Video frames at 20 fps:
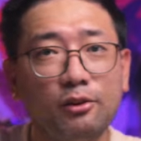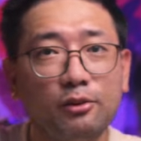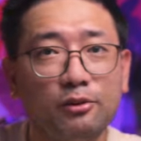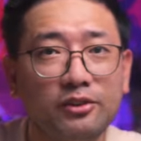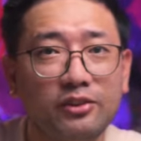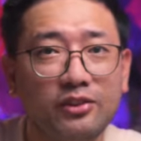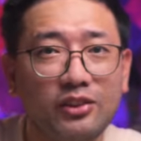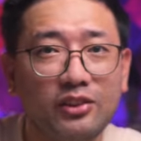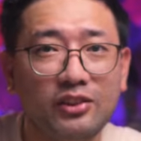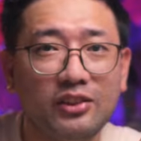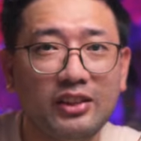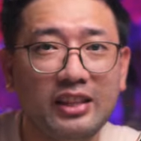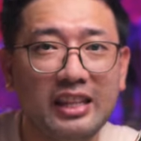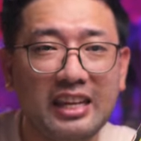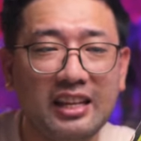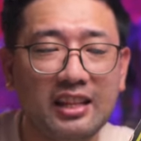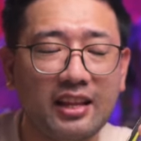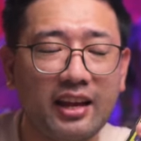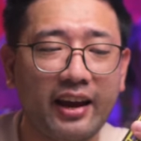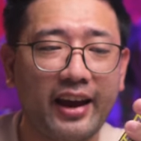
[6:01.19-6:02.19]
don't
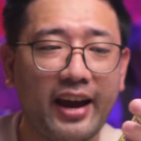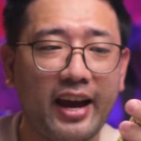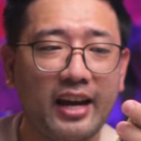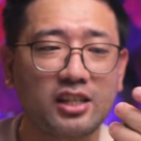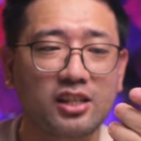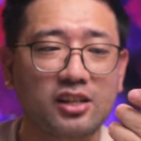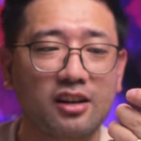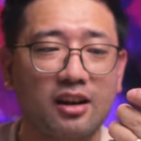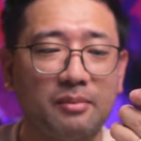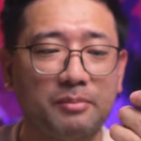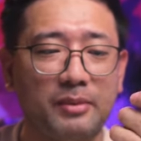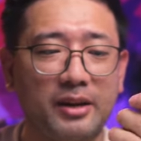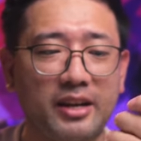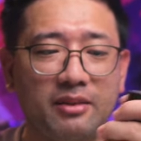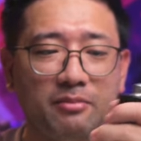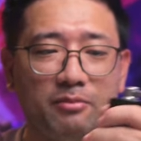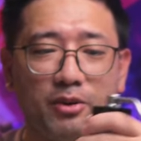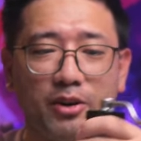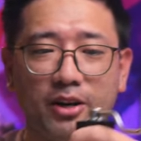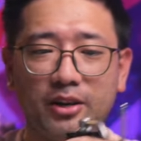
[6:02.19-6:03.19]
need a catch cup
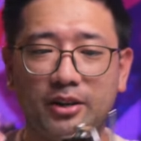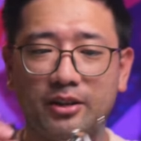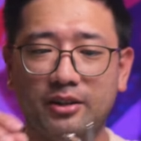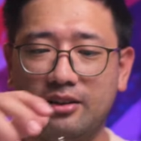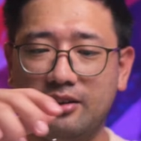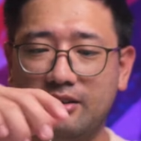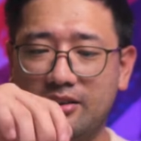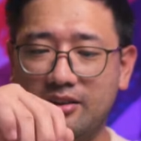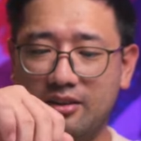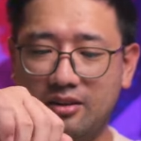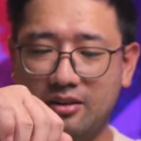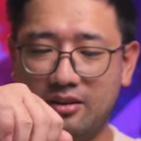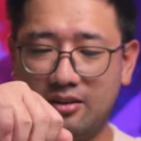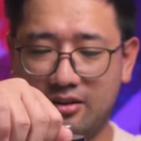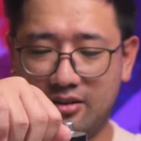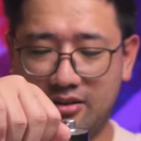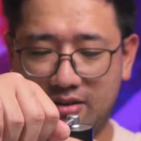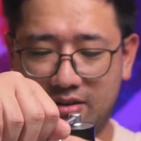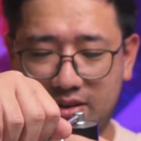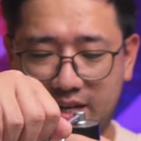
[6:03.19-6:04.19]
anymore.
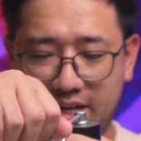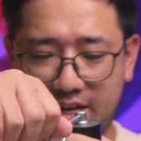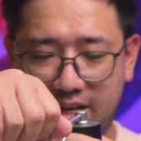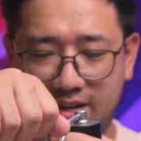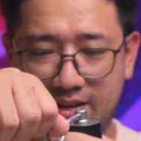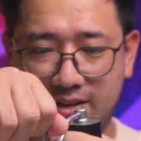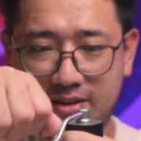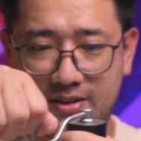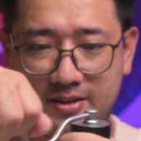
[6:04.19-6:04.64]
Okay.